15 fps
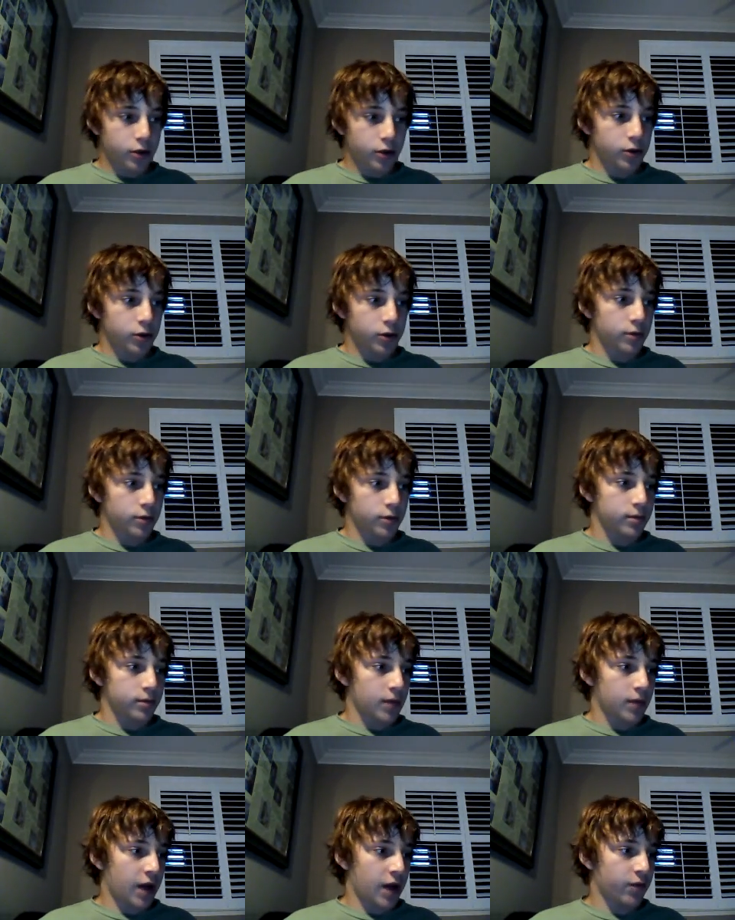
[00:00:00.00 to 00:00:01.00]
So
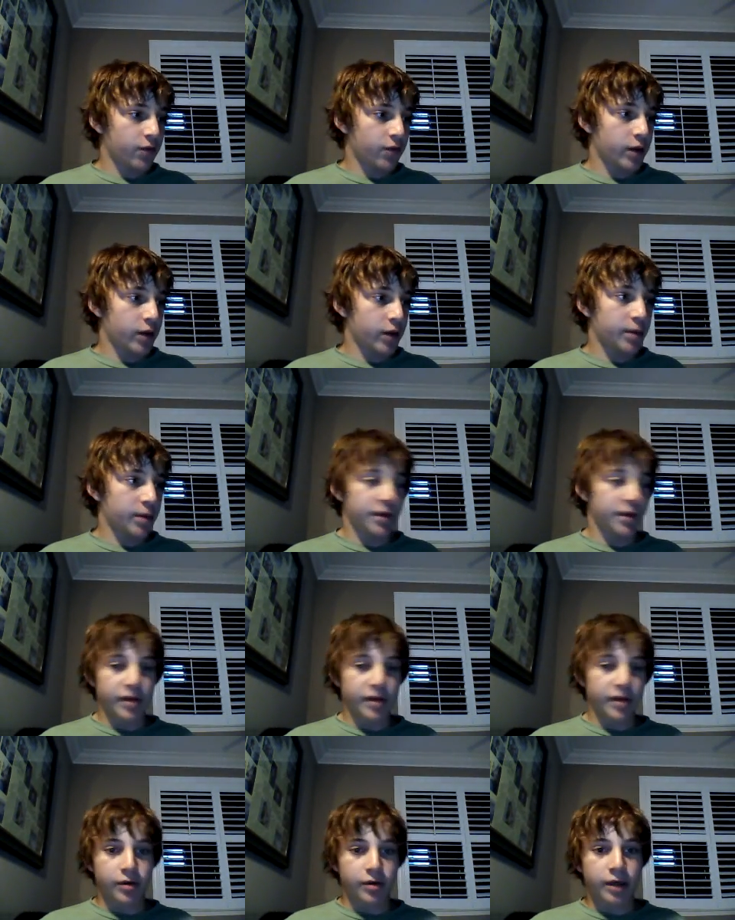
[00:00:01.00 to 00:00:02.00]
I have quite a bit of
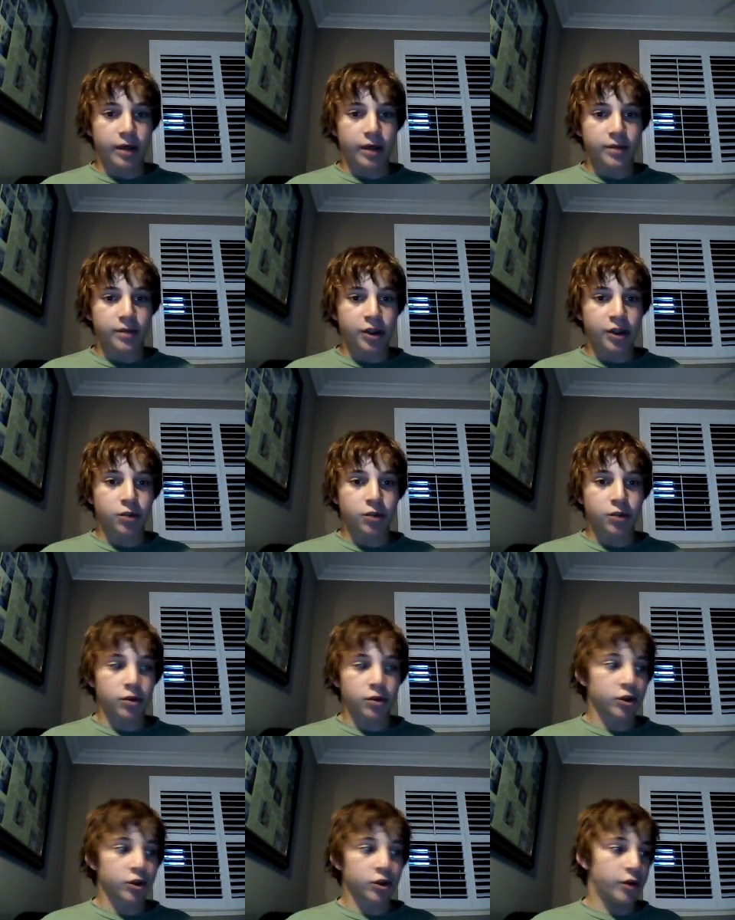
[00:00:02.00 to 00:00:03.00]
video games. I just want
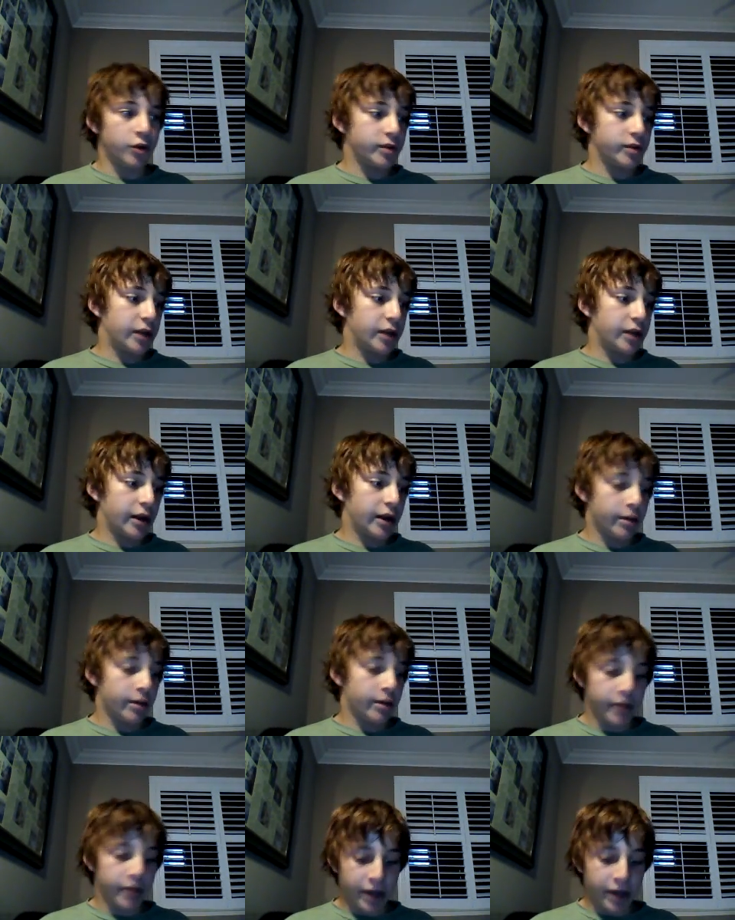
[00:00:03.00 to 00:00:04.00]
to show you today how
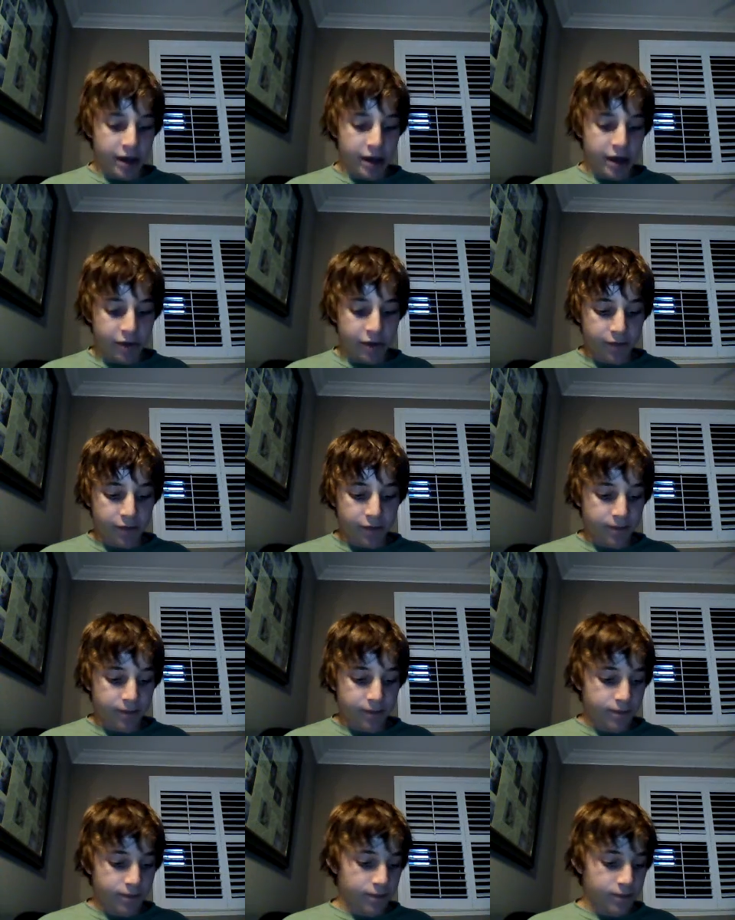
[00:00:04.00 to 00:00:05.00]
many I have.
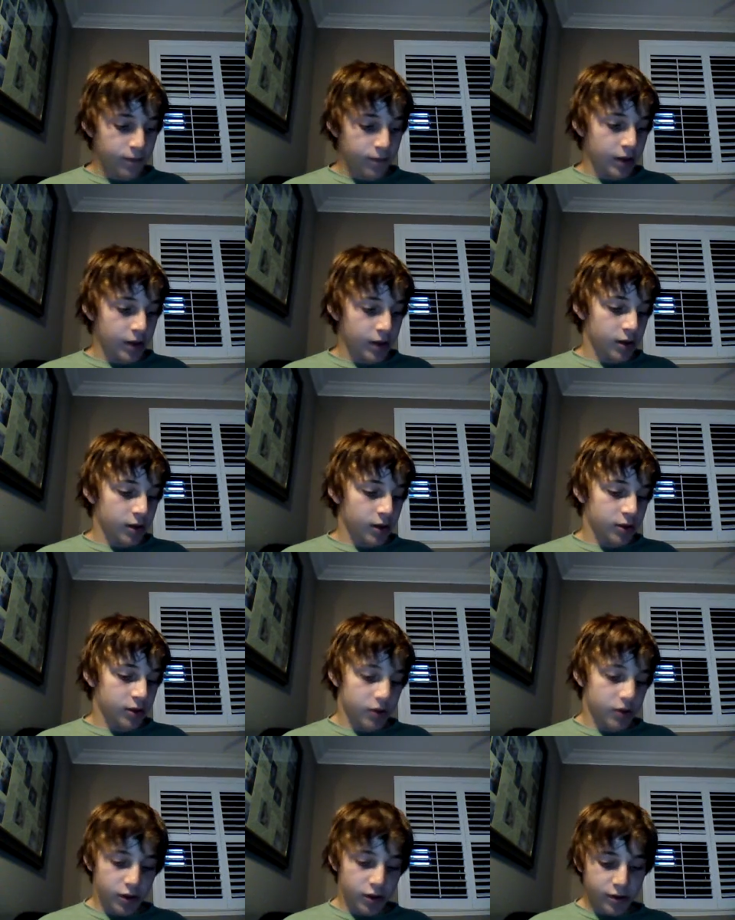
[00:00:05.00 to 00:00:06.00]
It's
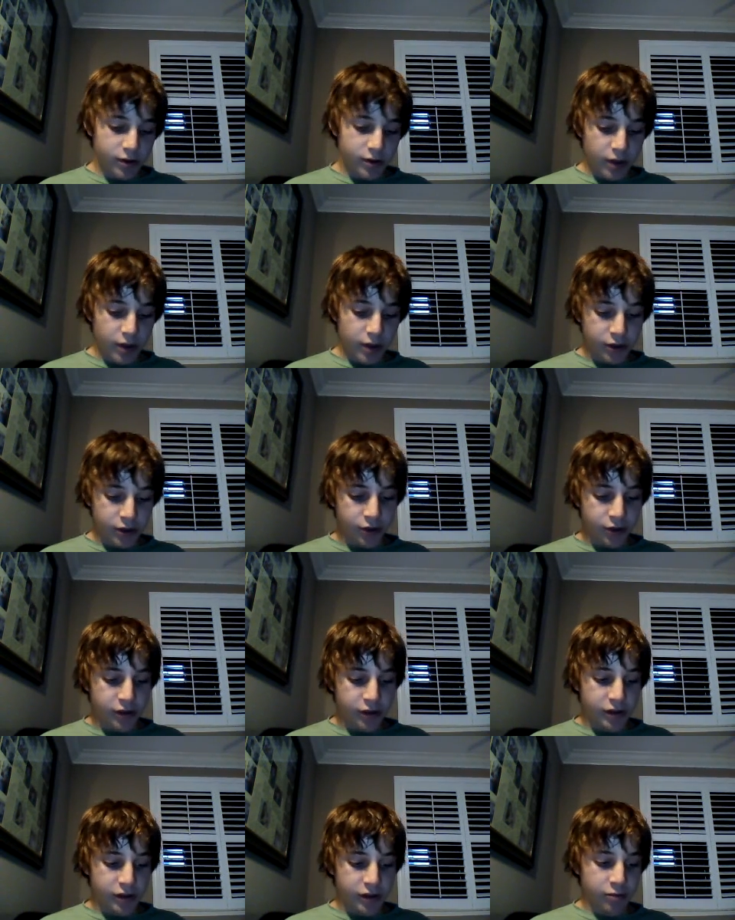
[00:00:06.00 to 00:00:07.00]
just a good selection. You
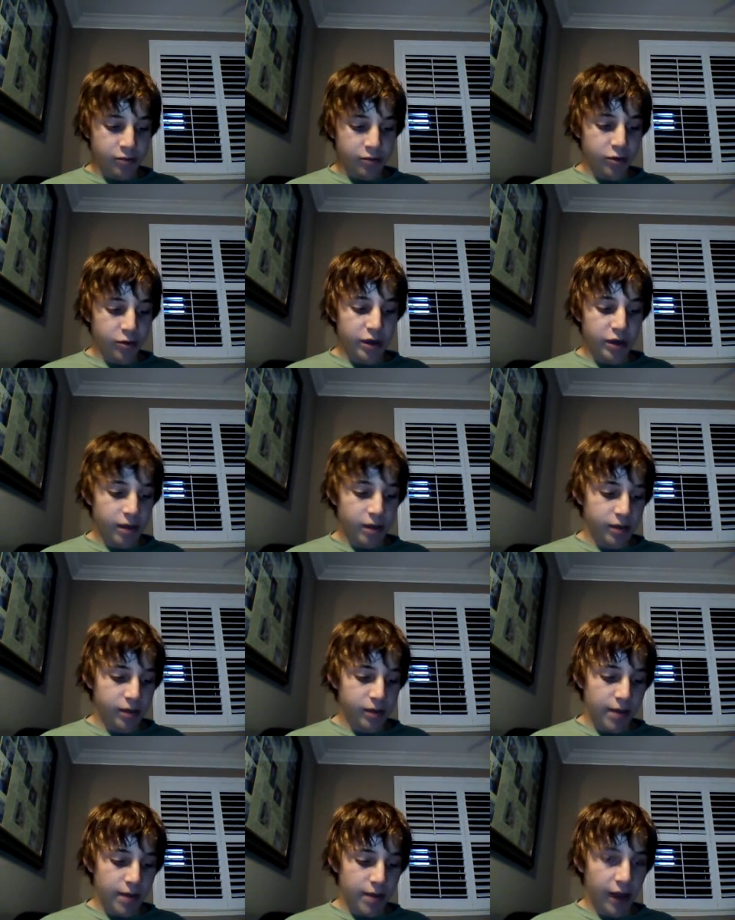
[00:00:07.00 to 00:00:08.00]
can see some good games
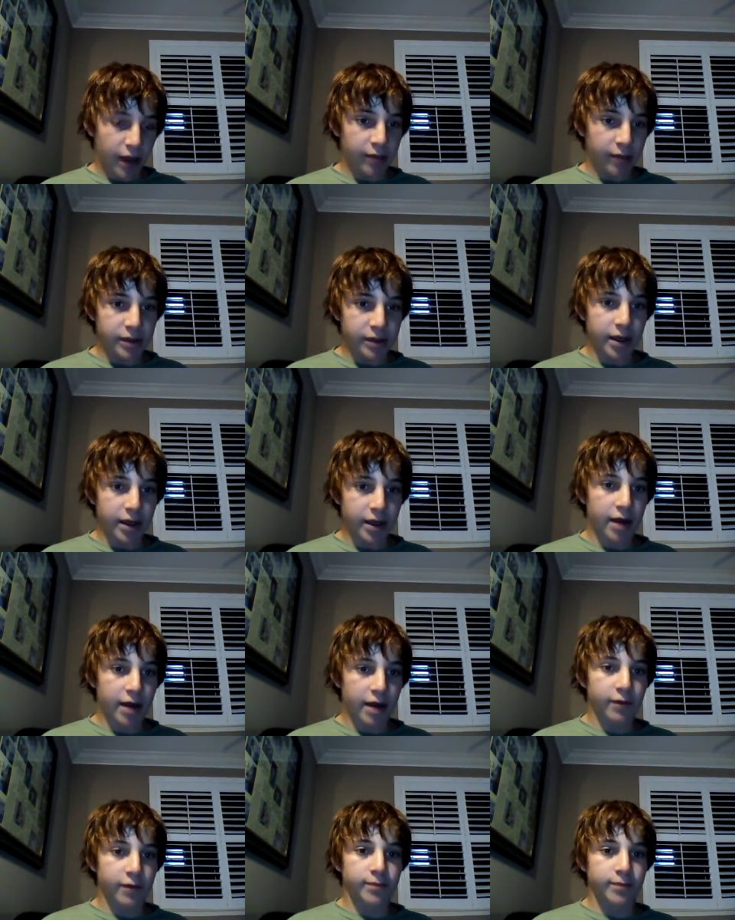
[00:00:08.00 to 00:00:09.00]
and bad games that I
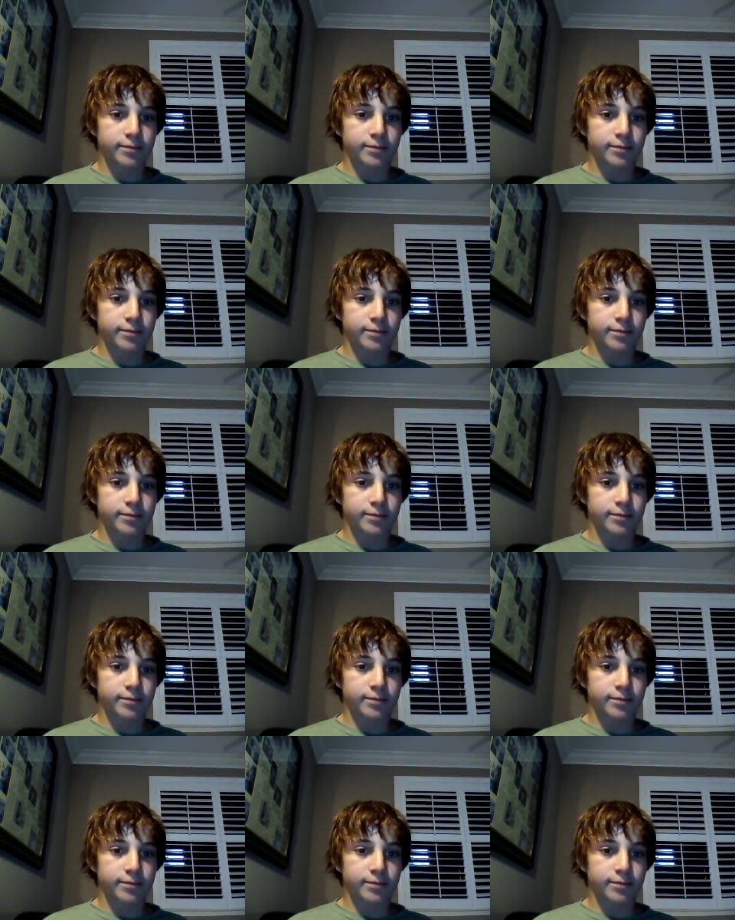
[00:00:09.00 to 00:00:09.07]
have.